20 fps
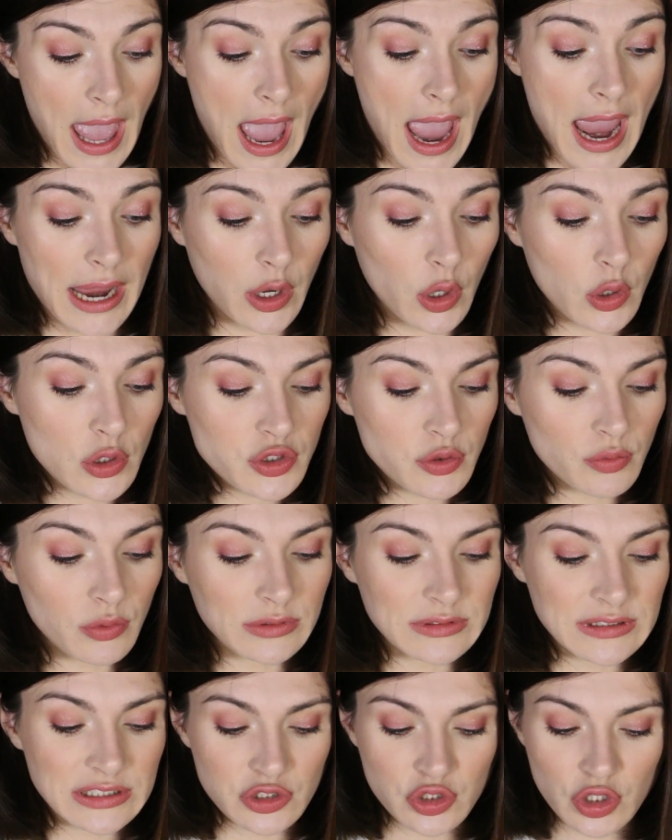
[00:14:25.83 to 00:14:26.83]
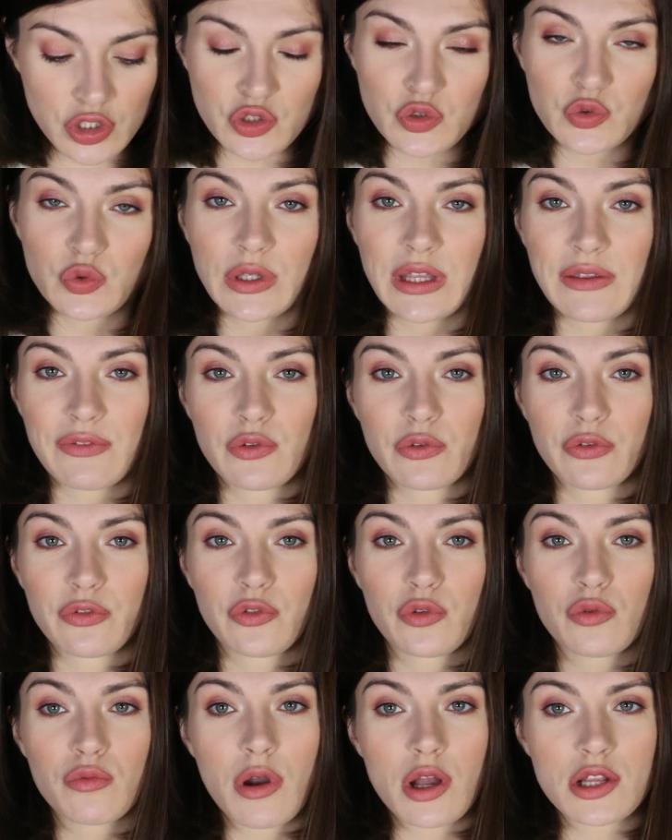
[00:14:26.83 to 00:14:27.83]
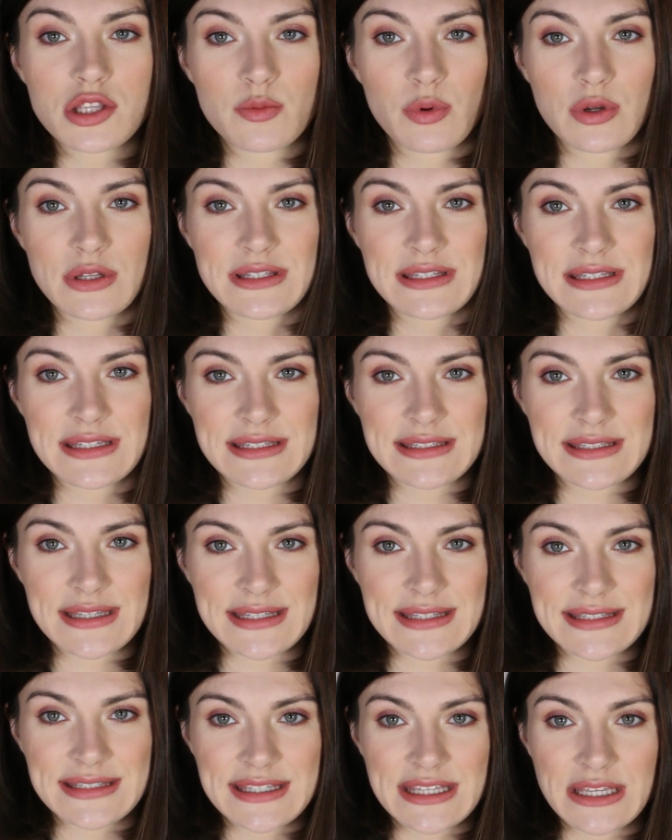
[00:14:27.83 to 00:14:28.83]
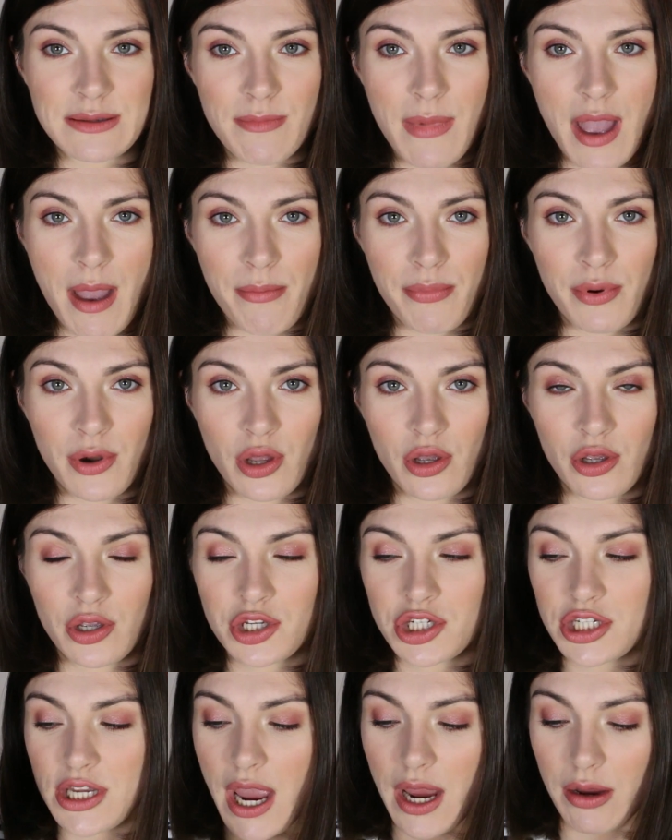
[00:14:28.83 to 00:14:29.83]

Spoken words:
I also wanted just to give you a few words about this Sigma blush.